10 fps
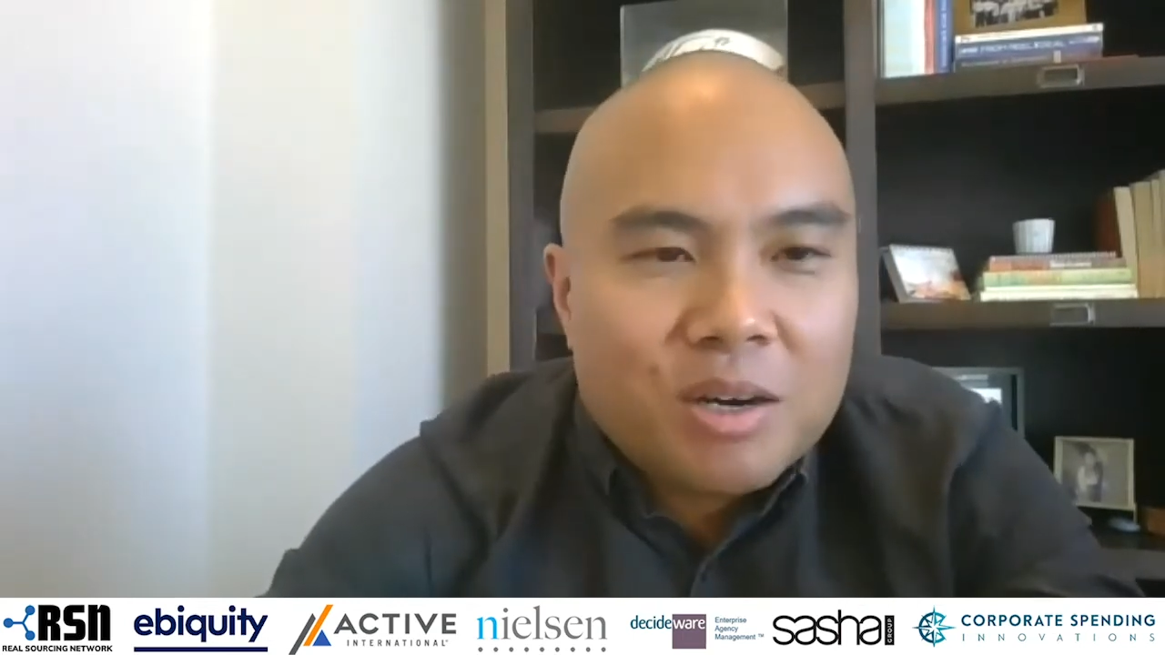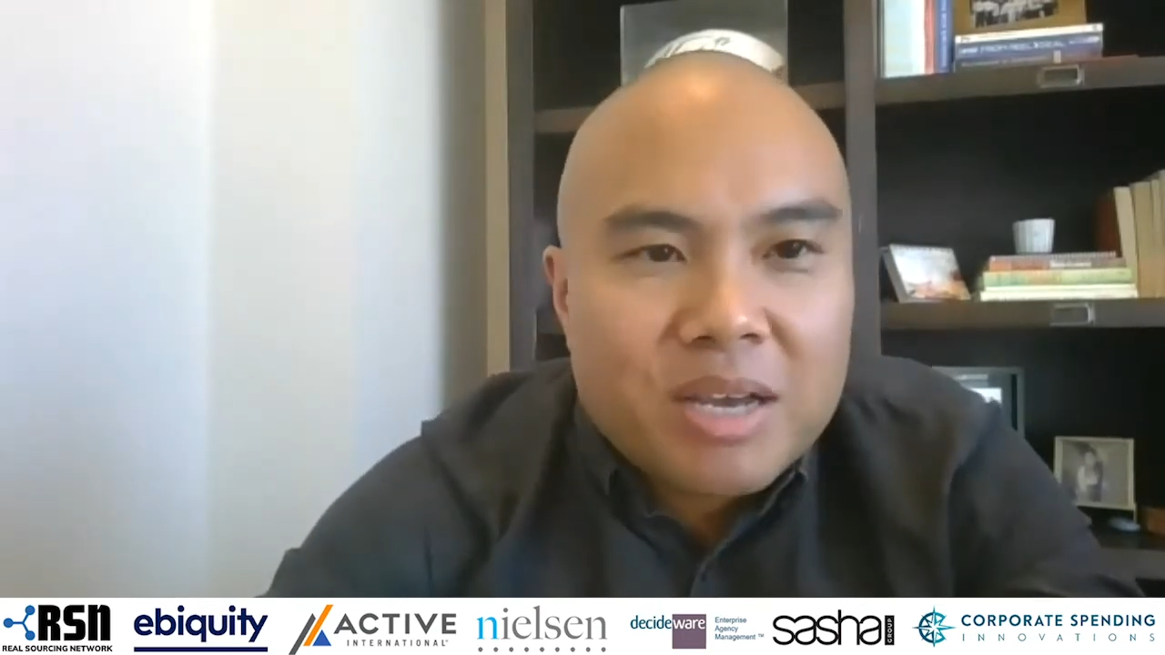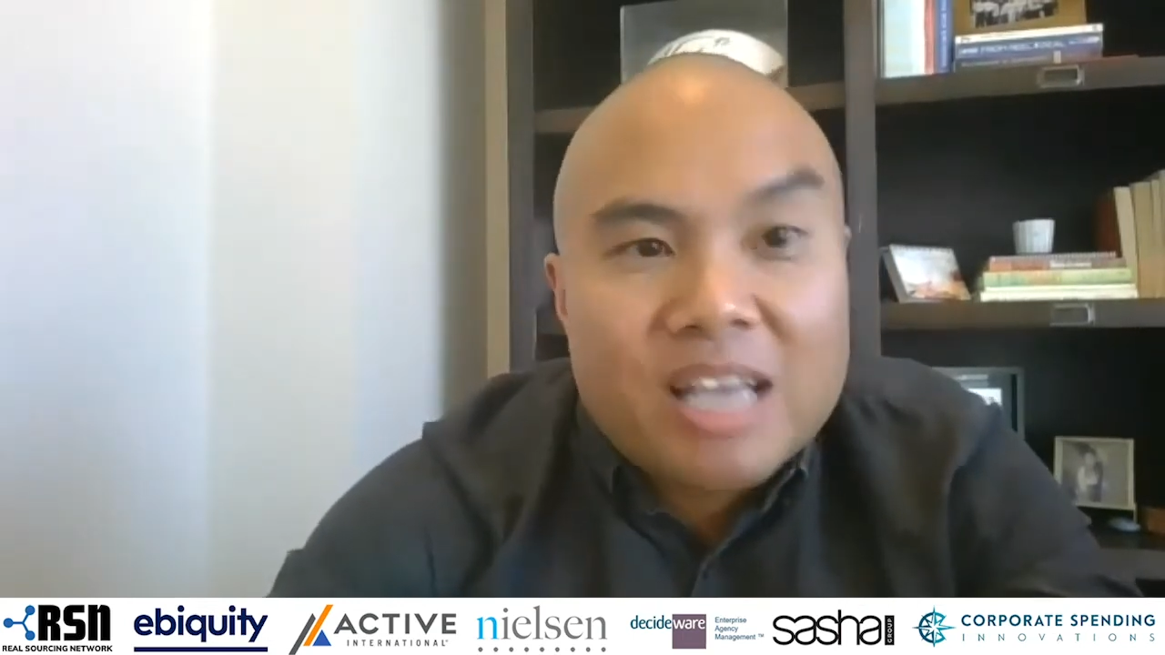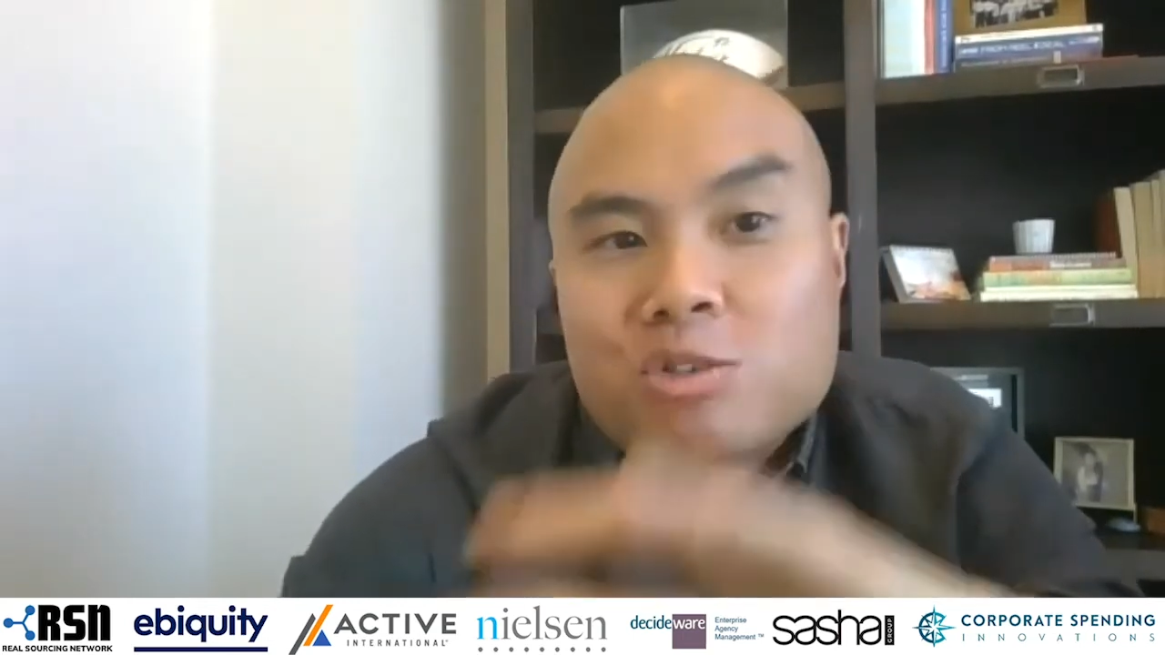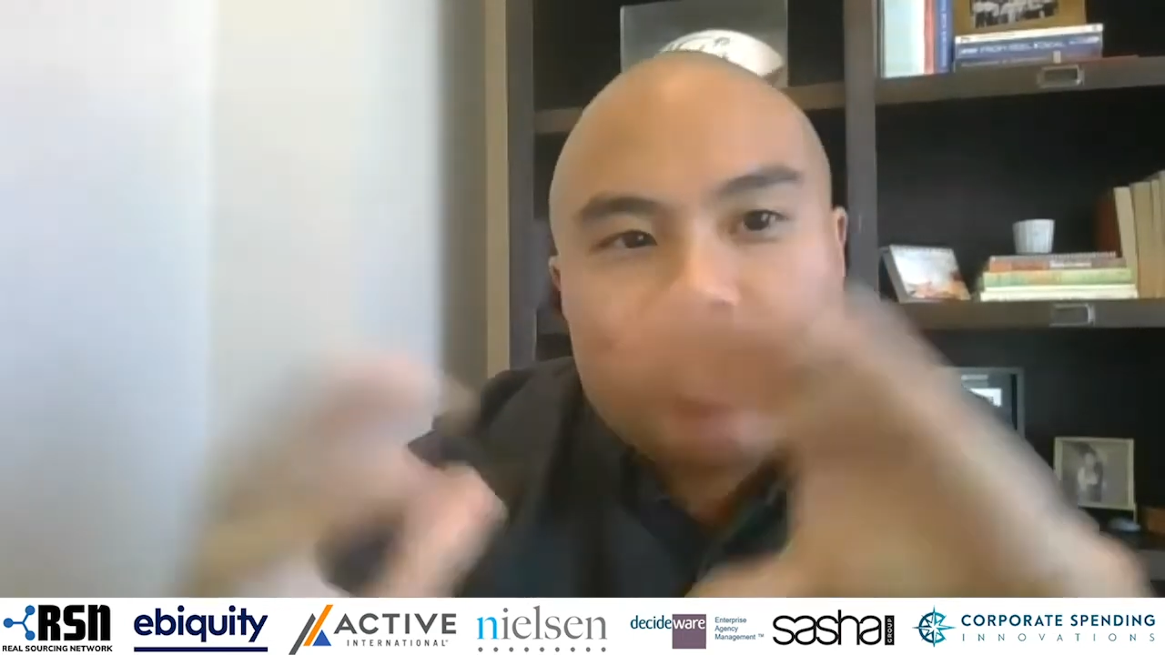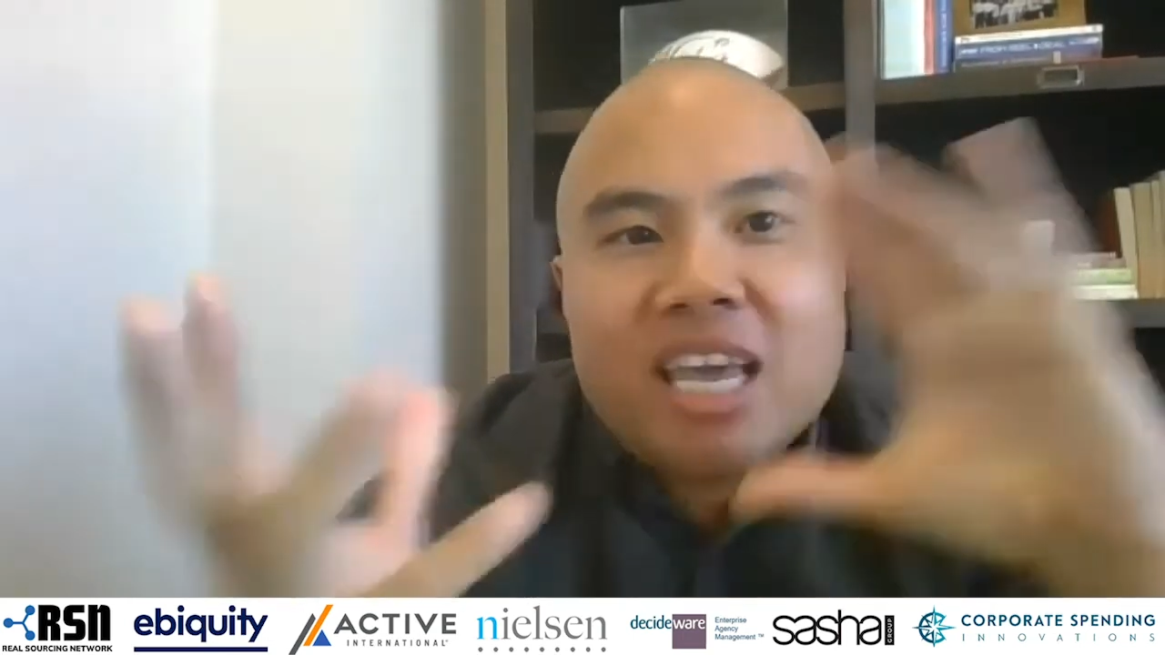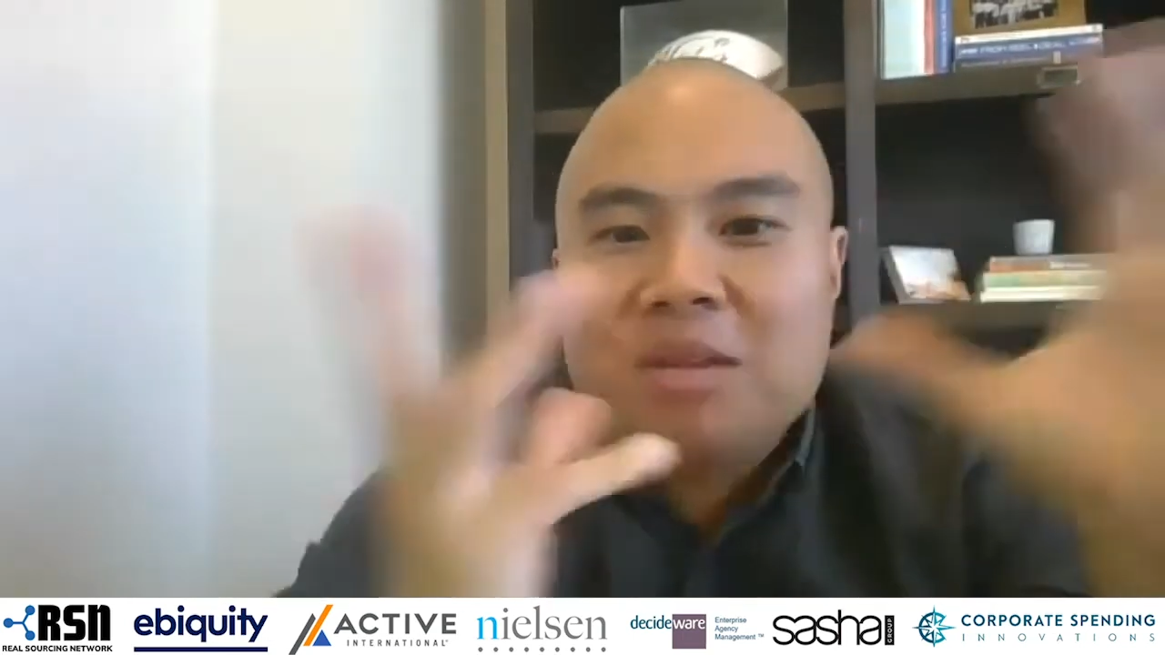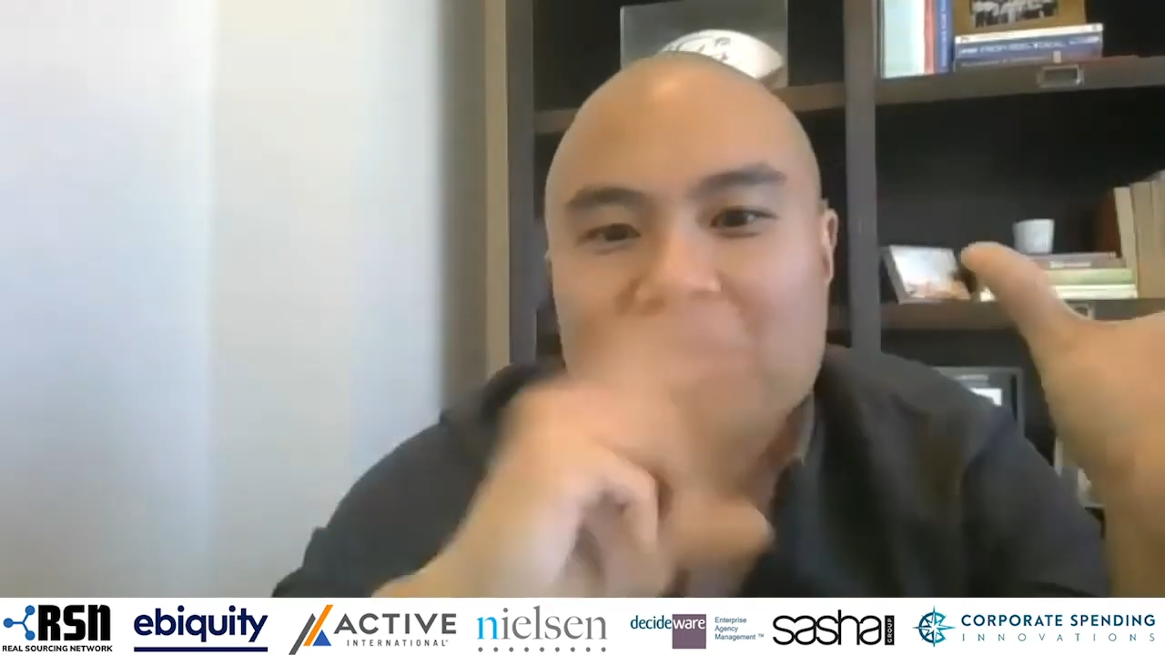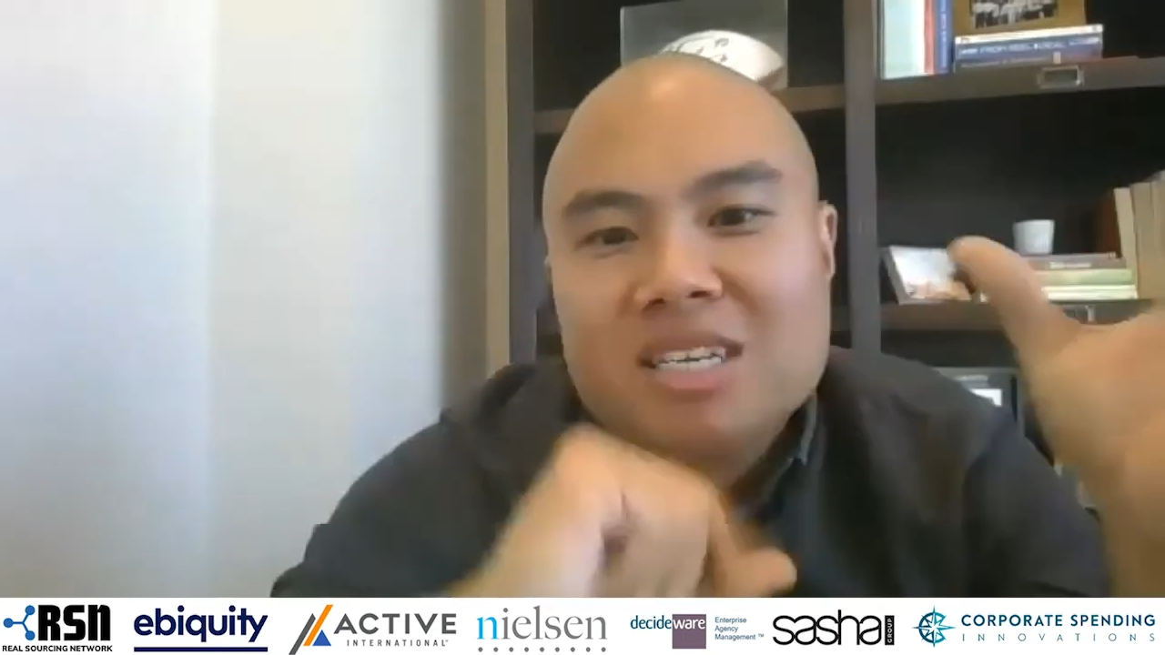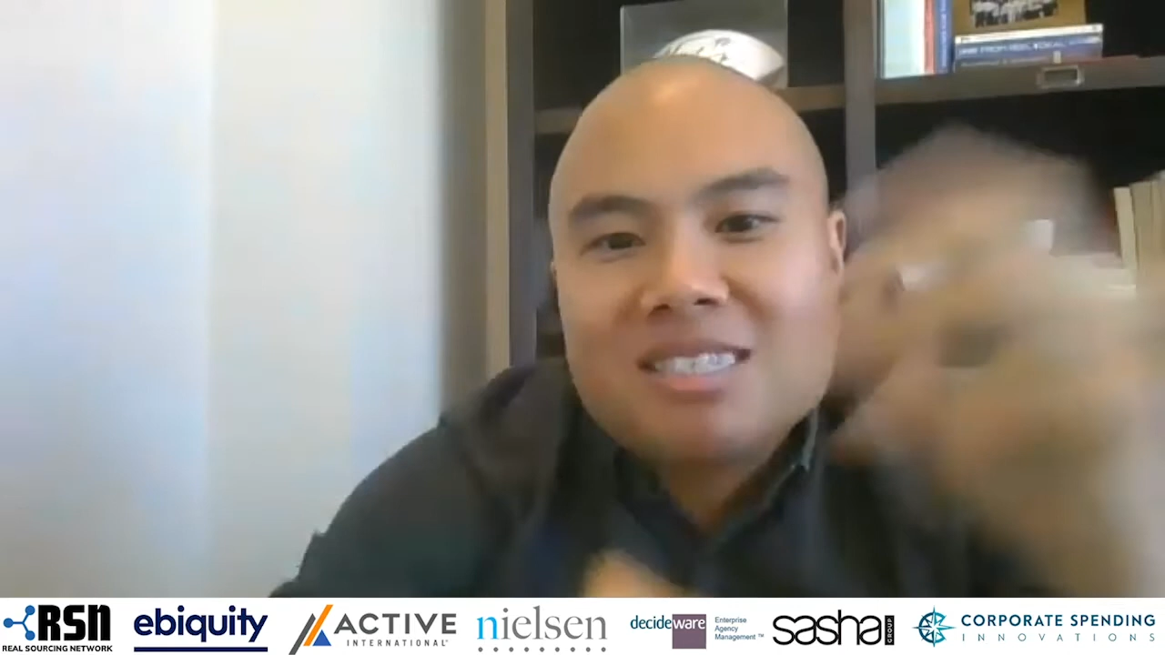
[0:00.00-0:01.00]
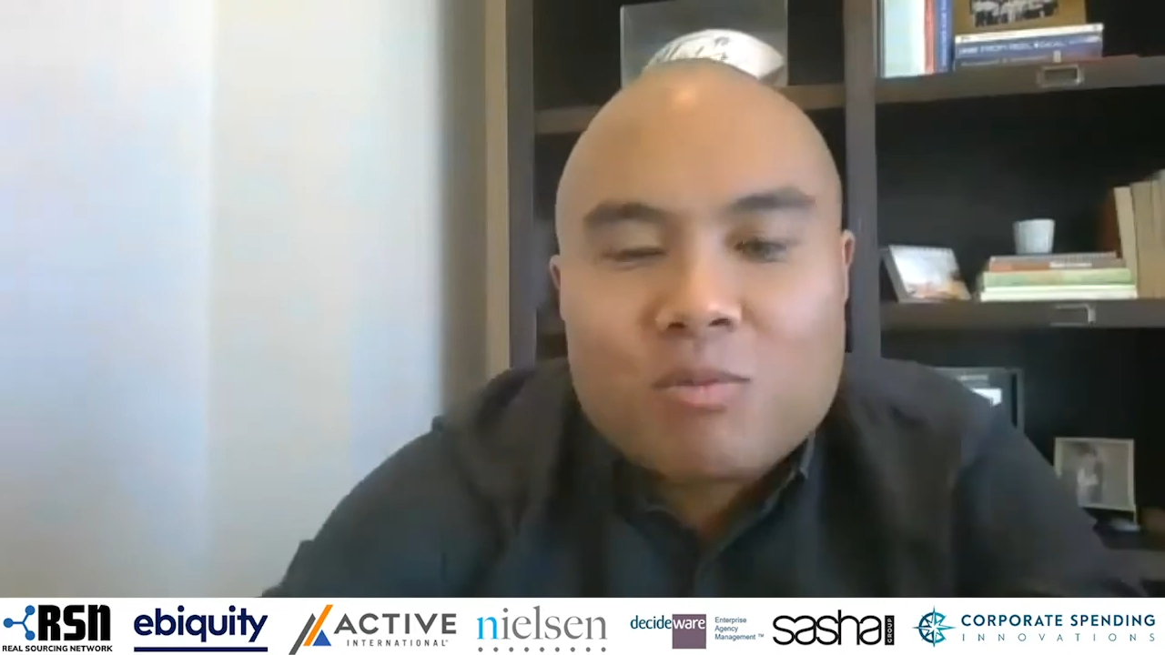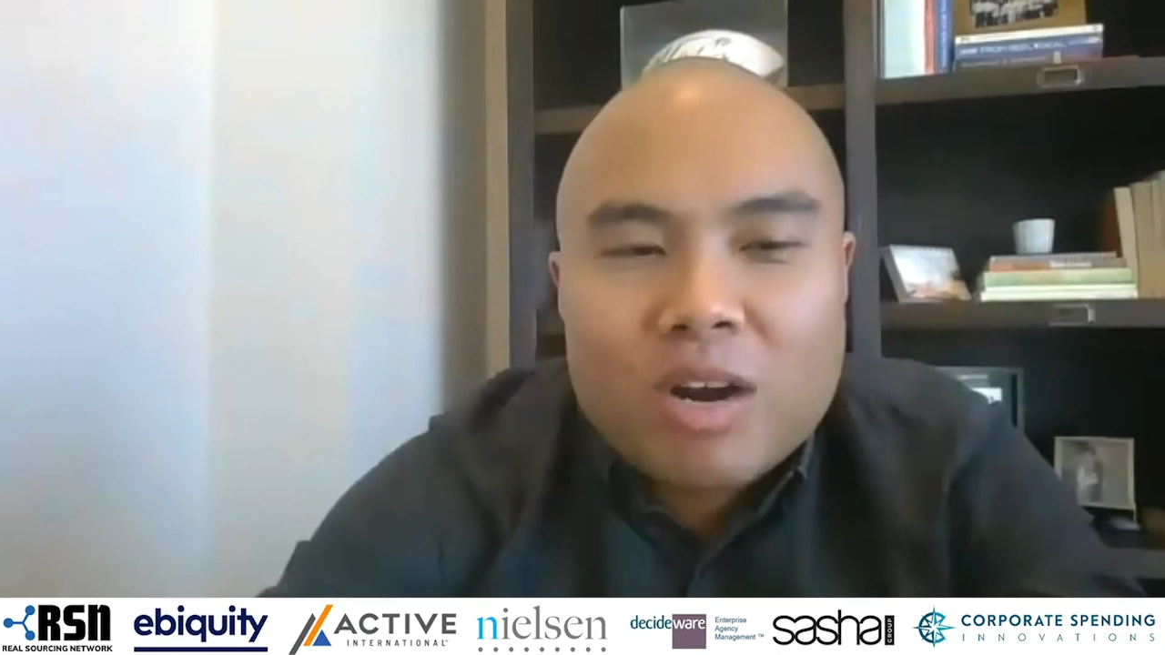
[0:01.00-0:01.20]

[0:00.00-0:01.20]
entertainment,